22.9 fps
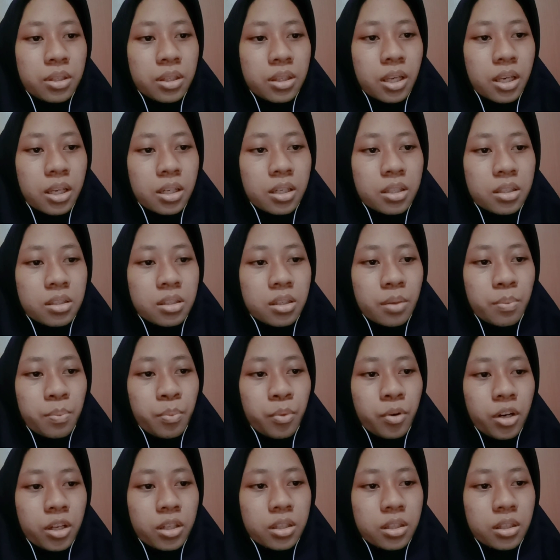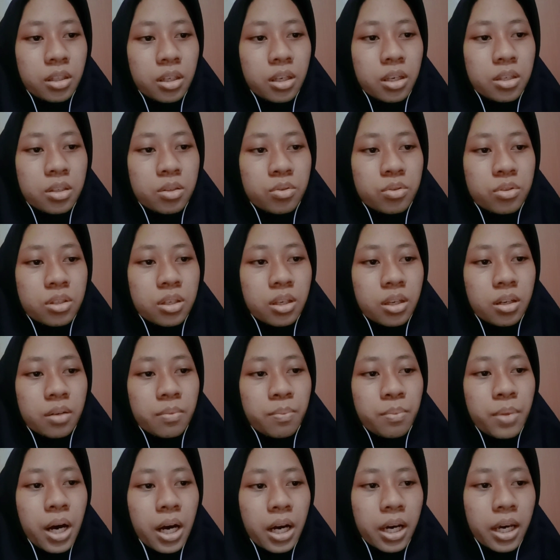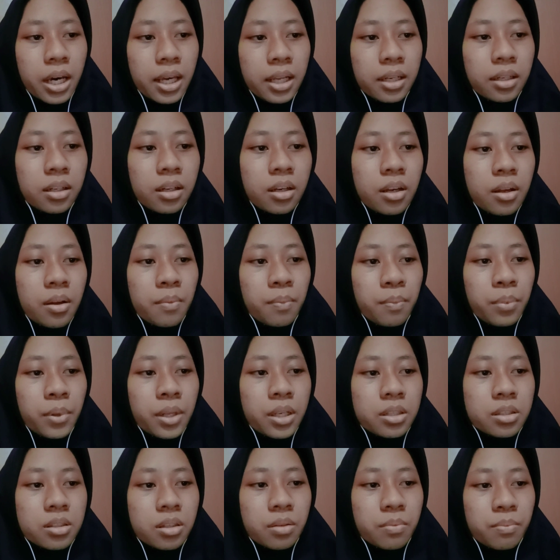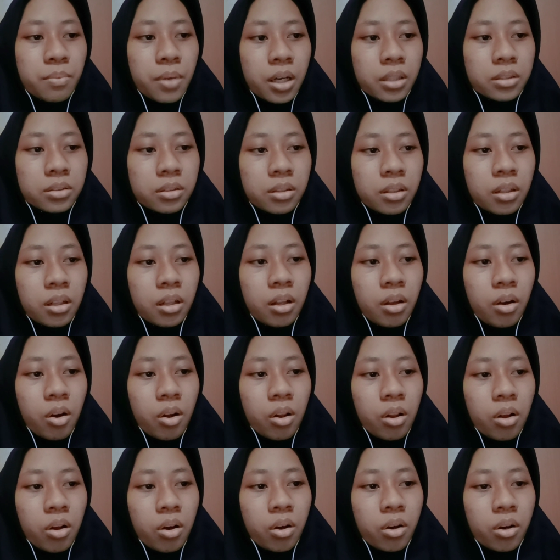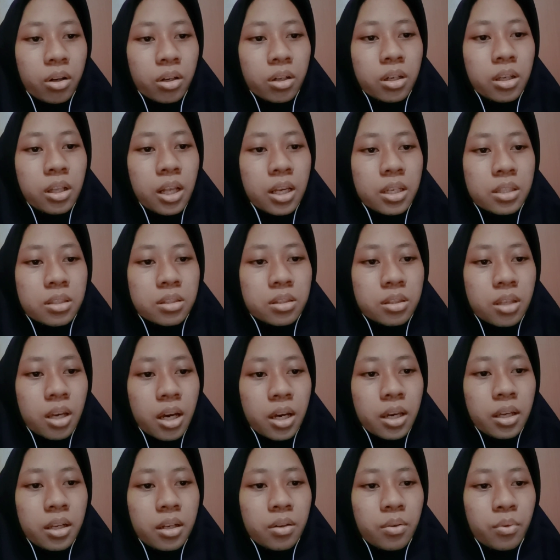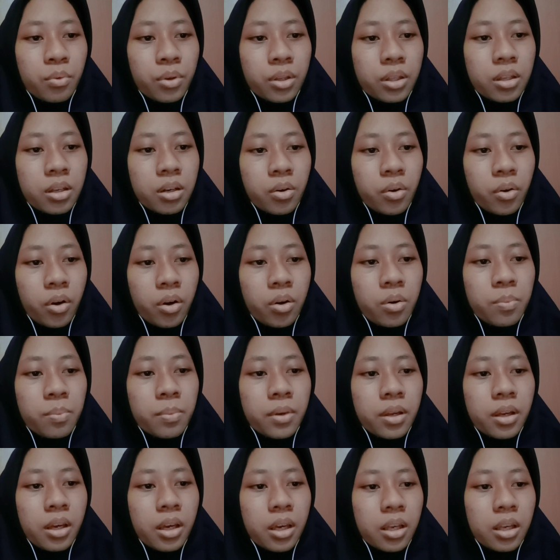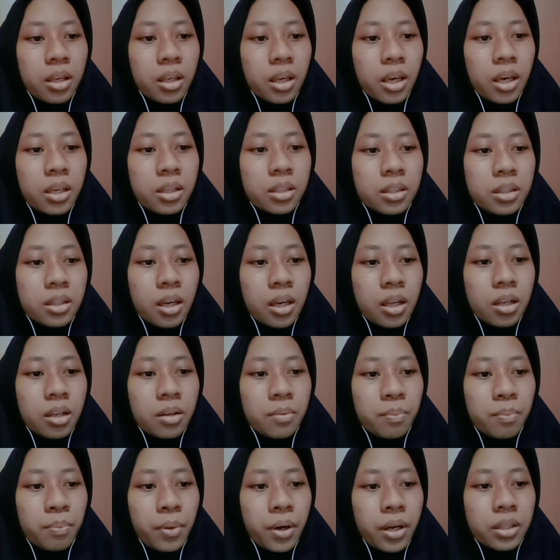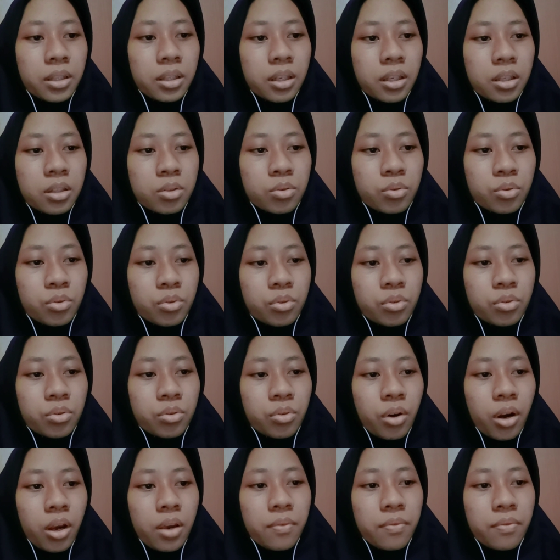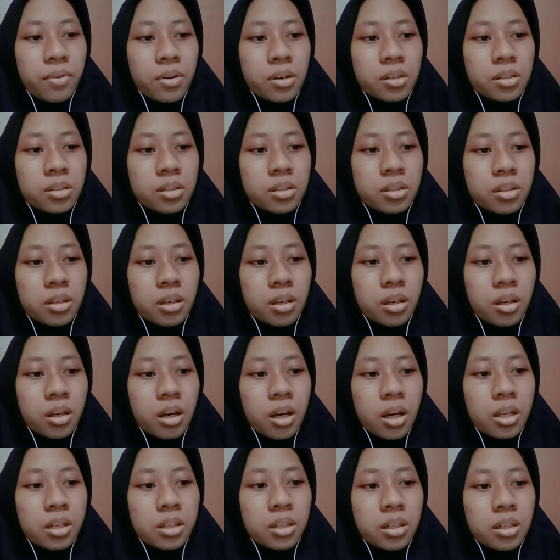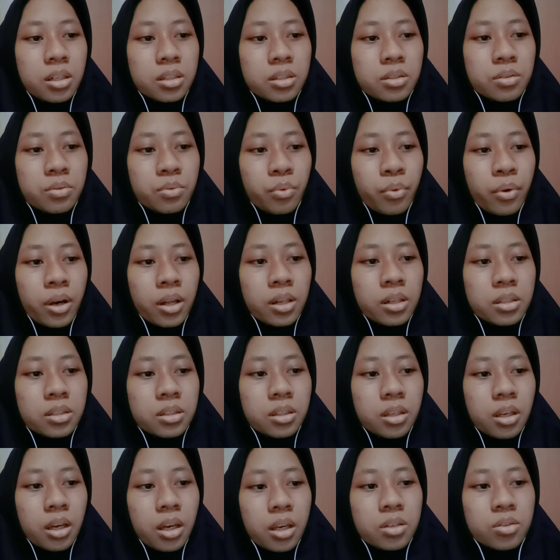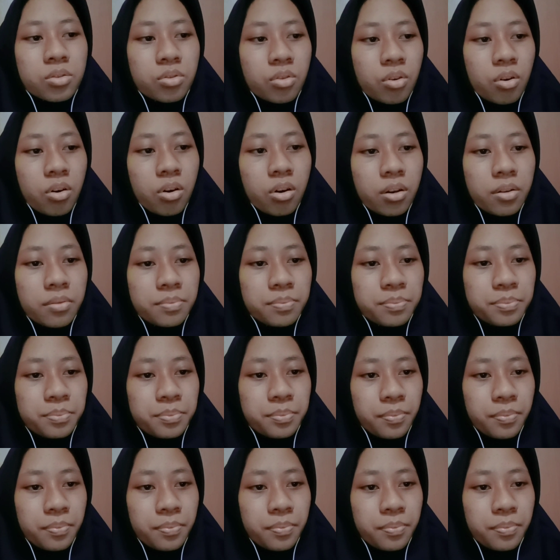be taken separately using a bucket, plastic bottle, or glass tied with a rope, and then put into rivers, canals, wells, and so on.